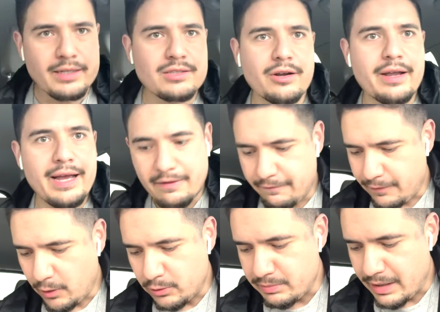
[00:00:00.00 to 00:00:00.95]
right, sorry, I had a
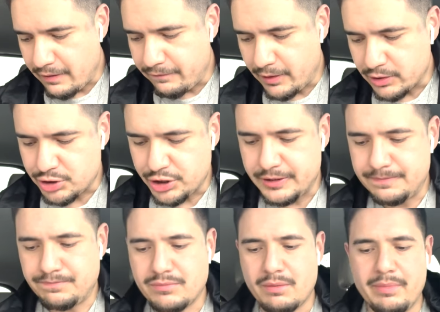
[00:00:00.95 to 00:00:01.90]
phone
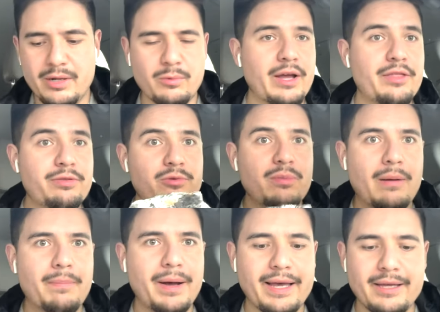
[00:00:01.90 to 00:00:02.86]
malfunction midway through my
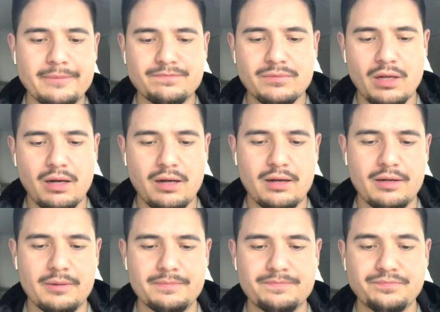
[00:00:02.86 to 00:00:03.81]
bite,
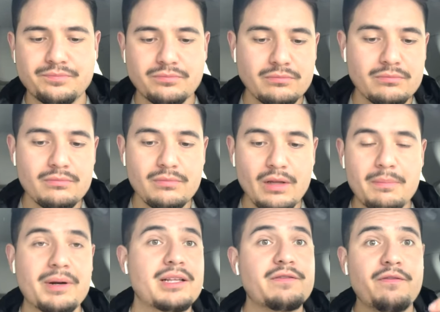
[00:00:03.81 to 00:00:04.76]
um,
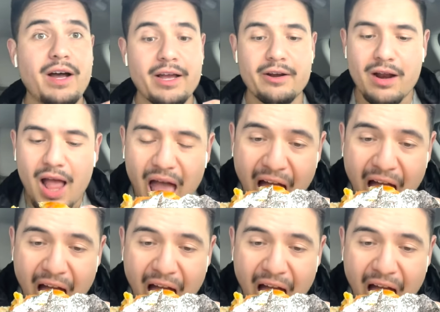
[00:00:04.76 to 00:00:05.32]
but it's fire.